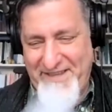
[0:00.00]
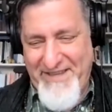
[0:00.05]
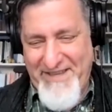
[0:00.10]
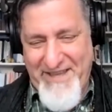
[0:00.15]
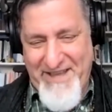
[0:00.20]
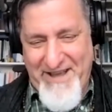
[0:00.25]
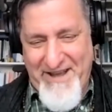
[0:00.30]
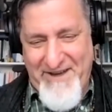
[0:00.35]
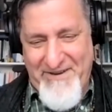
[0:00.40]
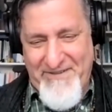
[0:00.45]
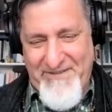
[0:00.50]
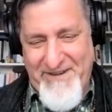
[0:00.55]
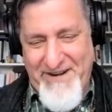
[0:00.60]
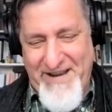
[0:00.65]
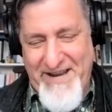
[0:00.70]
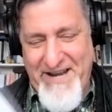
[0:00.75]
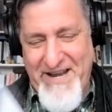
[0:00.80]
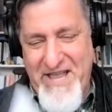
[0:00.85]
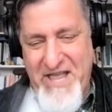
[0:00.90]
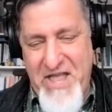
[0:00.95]
All
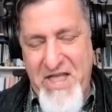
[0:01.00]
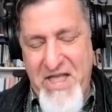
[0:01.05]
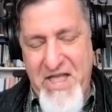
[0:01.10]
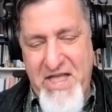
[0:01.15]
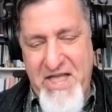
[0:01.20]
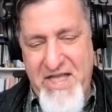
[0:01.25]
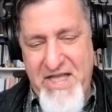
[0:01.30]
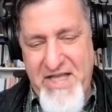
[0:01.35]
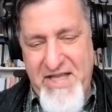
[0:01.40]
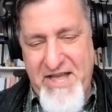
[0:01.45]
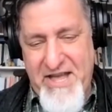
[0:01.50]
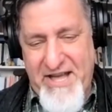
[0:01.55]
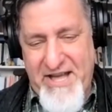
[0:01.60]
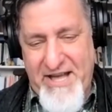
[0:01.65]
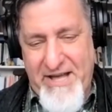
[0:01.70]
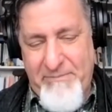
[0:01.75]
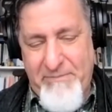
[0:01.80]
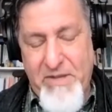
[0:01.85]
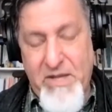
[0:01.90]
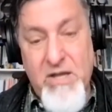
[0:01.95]
right.
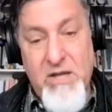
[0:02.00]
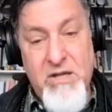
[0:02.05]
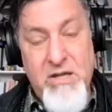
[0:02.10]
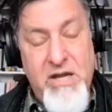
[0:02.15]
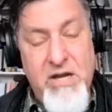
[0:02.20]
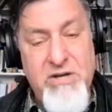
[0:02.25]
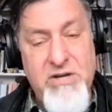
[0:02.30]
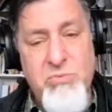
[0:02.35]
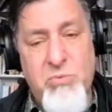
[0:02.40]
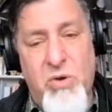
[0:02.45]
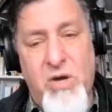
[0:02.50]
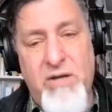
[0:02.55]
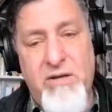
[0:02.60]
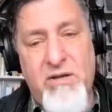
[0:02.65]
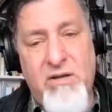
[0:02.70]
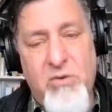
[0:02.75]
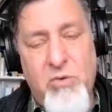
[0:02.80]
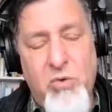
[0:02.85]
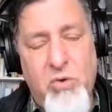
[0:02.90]
Here's one.